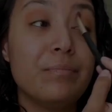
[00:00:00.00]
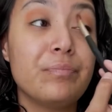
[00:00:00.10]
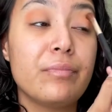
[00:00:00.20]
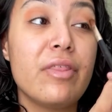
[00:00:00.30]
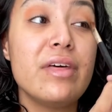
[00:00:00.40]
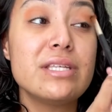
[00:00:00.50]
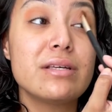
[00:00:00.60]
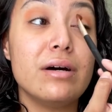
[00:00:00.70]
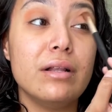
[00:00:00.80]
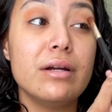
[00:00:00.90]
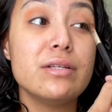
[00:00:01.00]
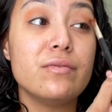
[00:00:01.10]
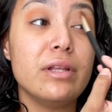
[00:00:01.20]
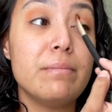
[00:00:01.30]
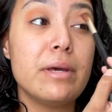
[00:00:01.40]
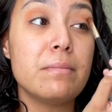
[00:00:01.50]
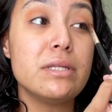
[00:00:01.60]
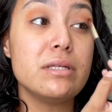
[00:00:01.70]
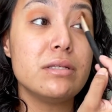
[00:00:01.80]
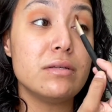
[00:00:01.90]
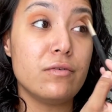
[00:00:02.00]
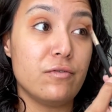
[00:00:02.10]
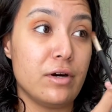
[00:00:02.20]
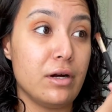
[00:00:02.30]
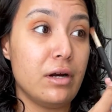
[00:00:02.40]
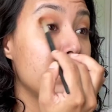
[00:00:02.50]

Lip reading: This color is really pigmented so far.